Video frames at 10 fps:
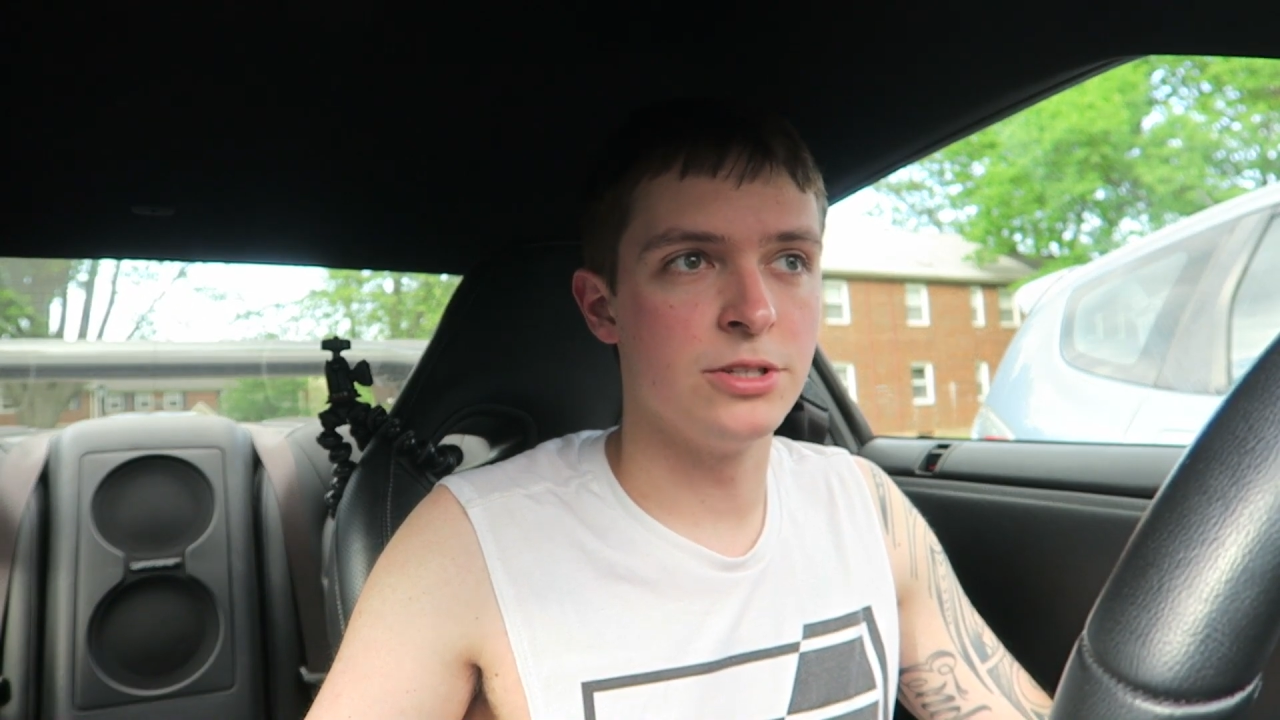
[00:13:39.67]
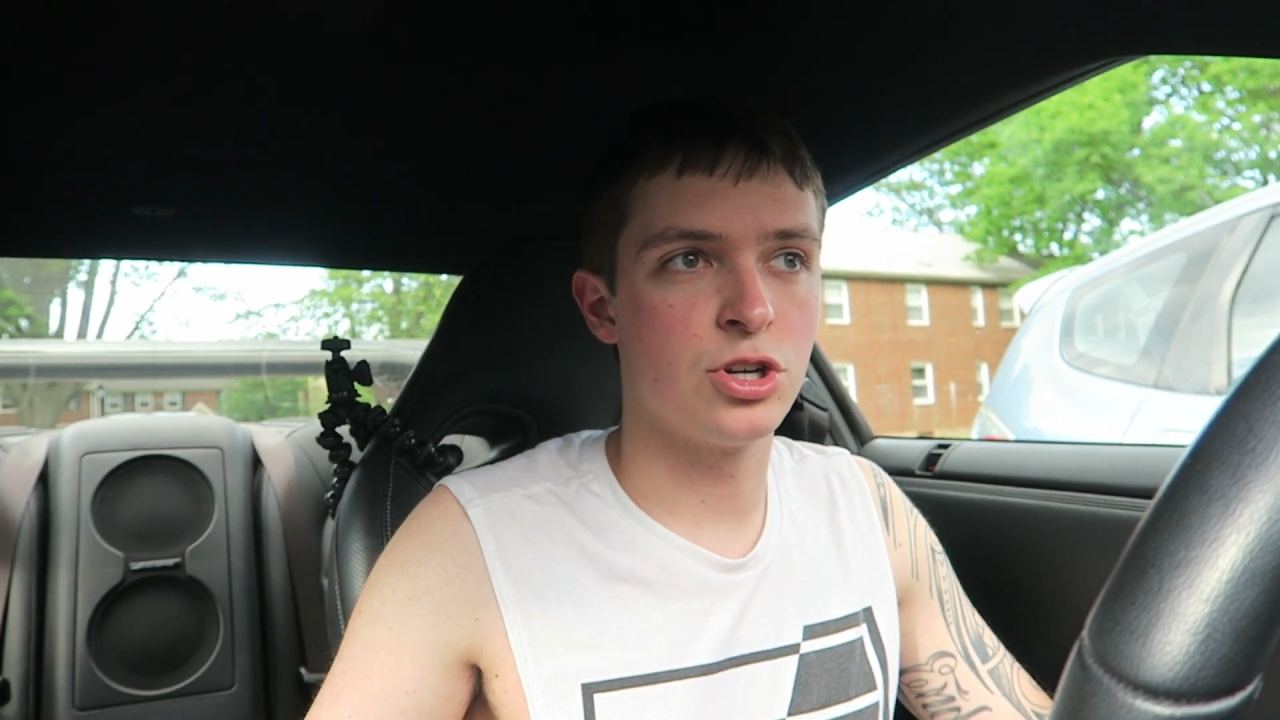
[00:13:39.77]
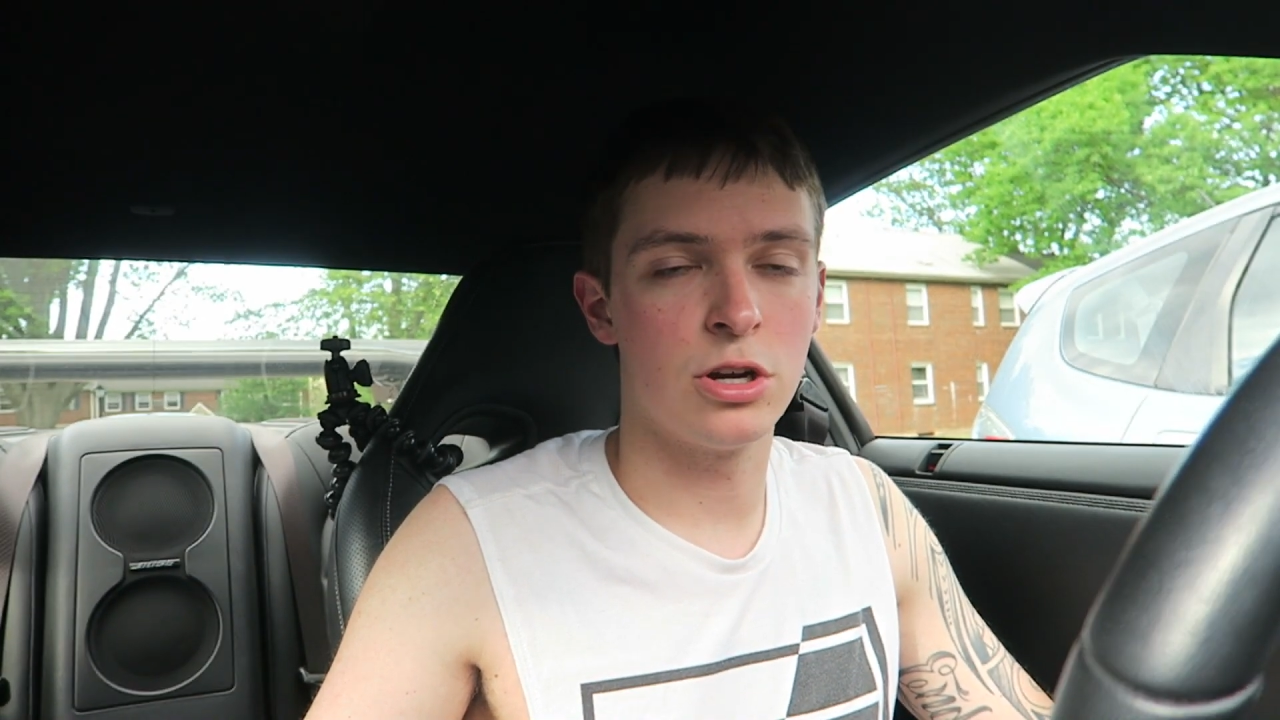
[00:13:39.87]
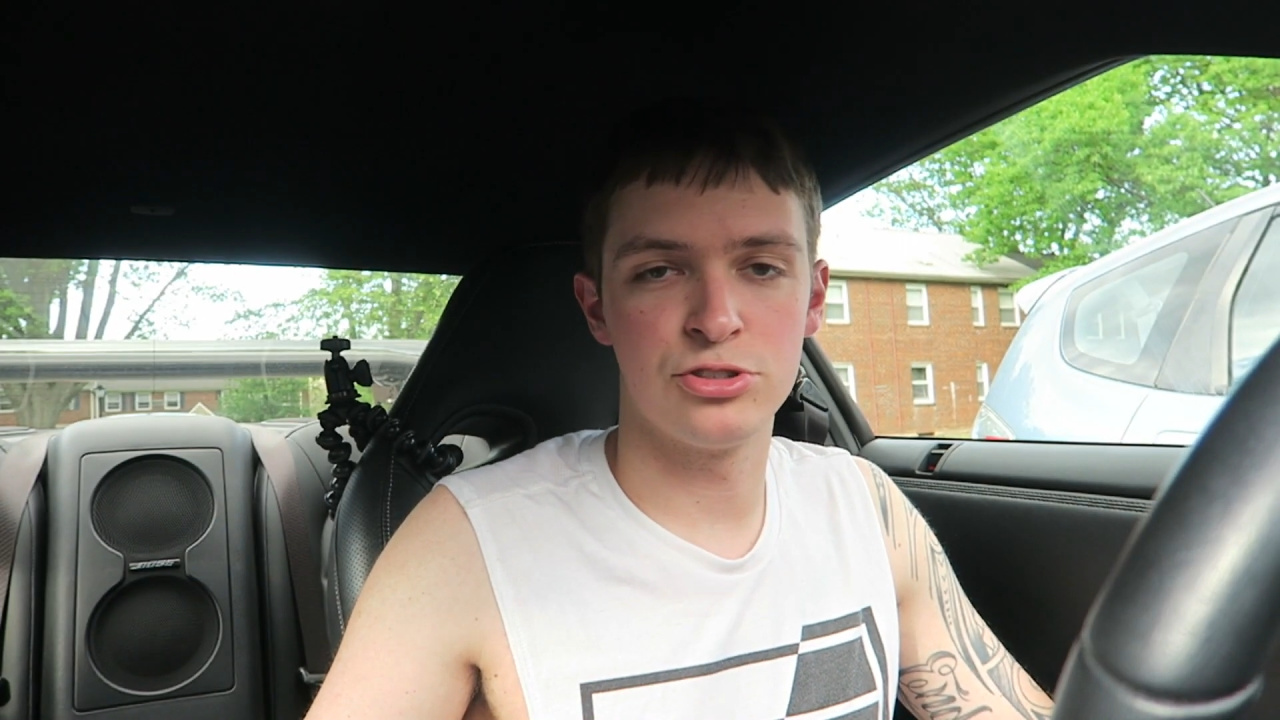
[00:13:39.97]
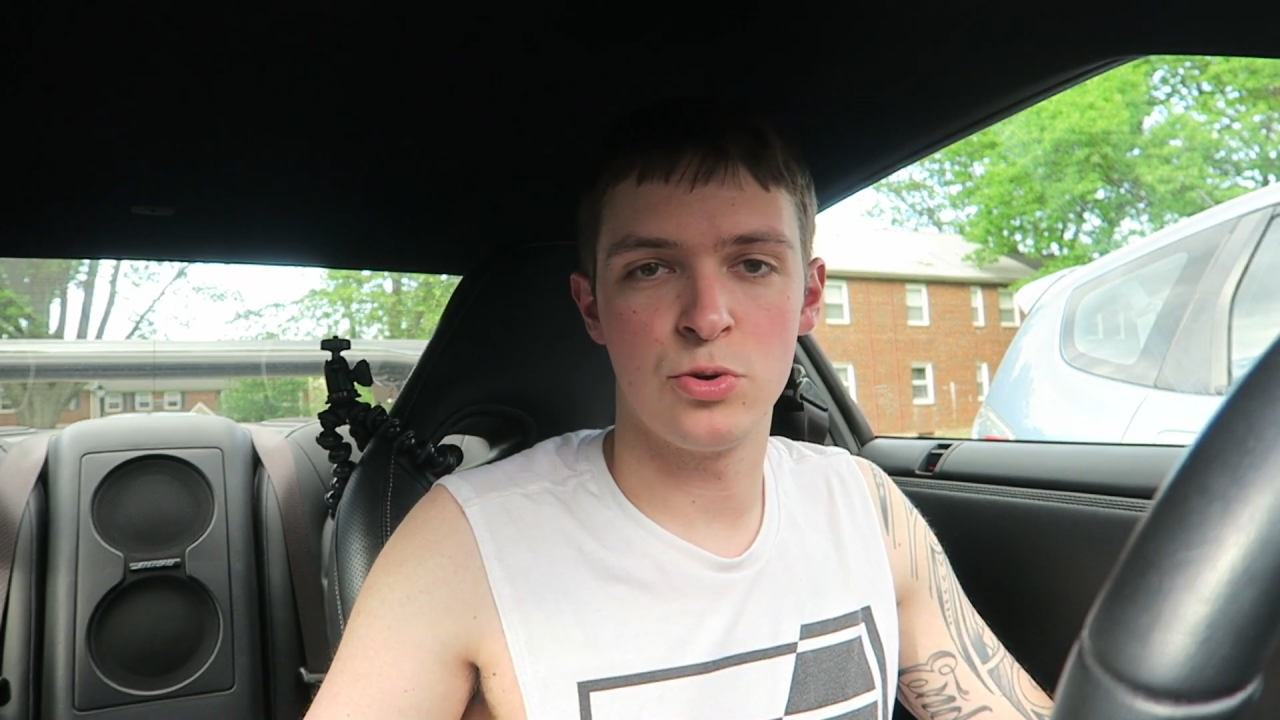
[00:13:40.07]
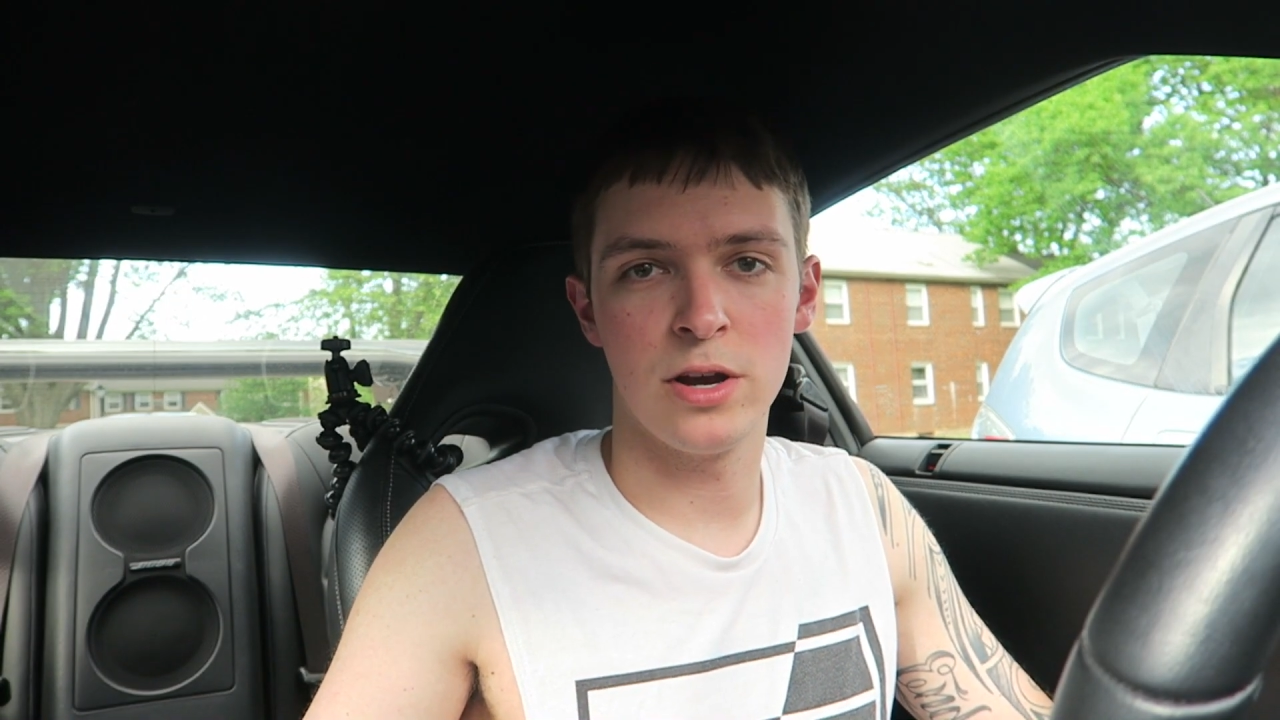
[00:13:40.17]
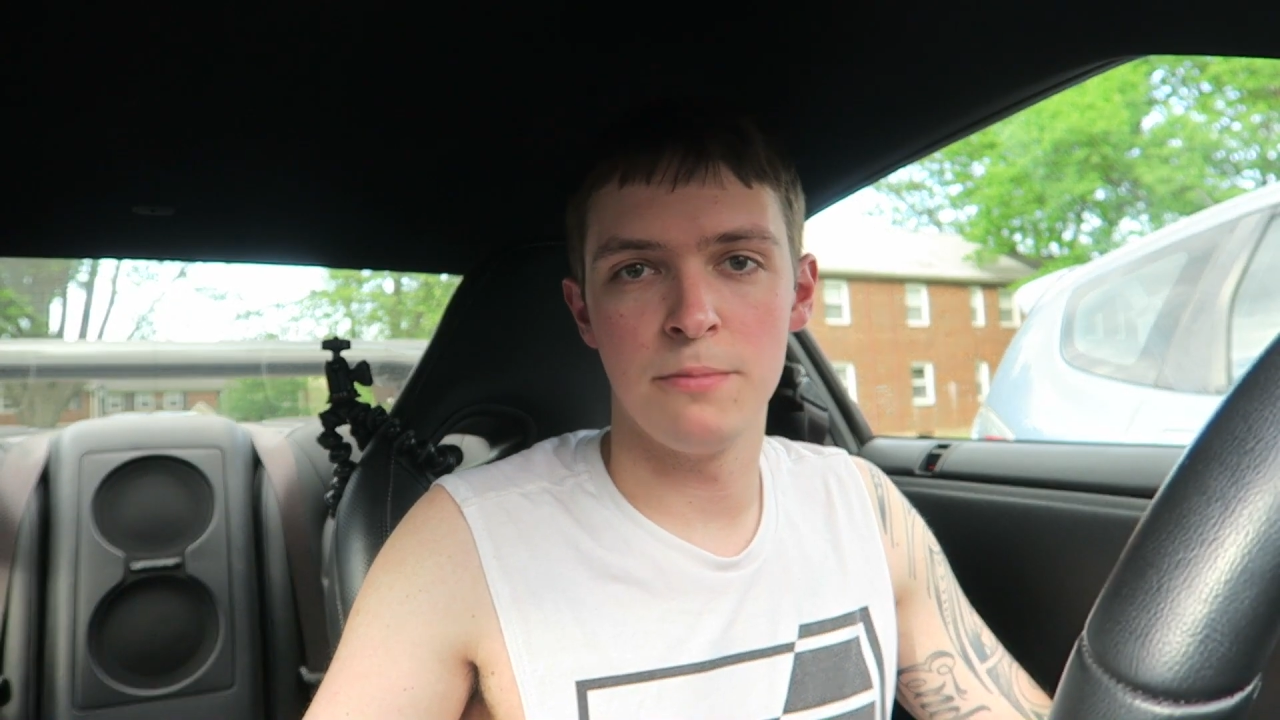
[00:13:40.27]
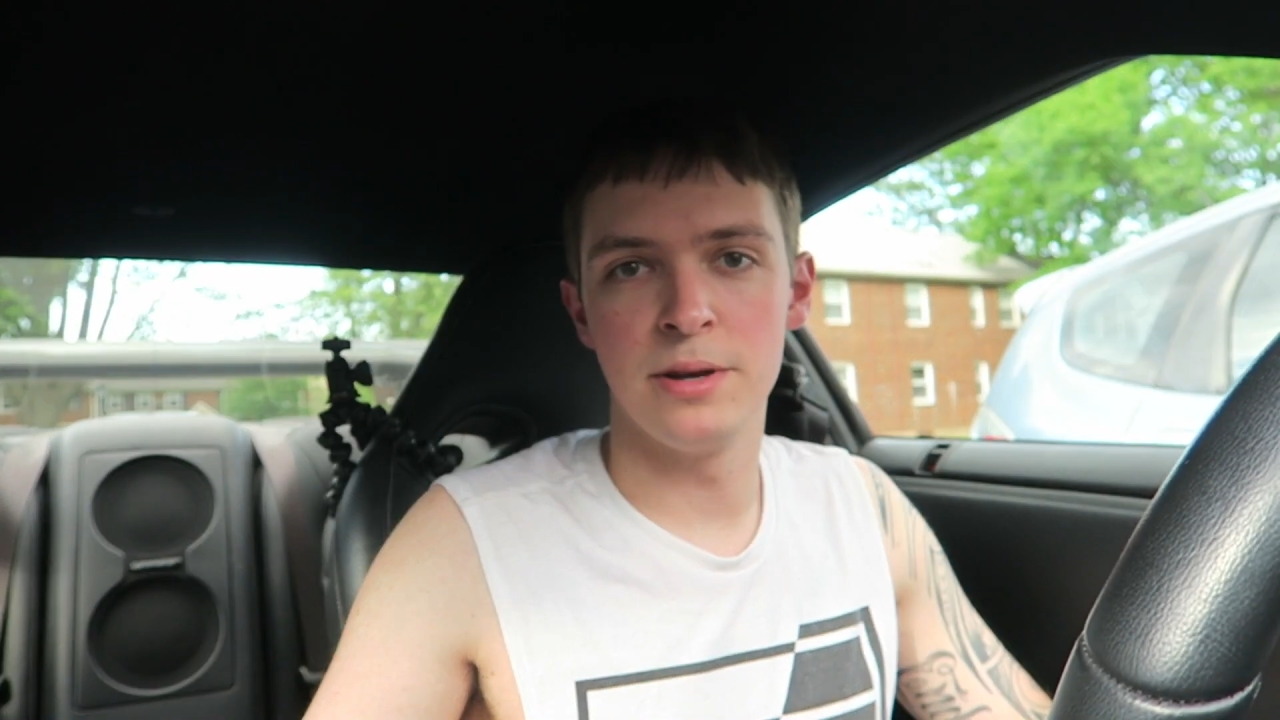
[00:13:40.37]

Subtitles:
charge quite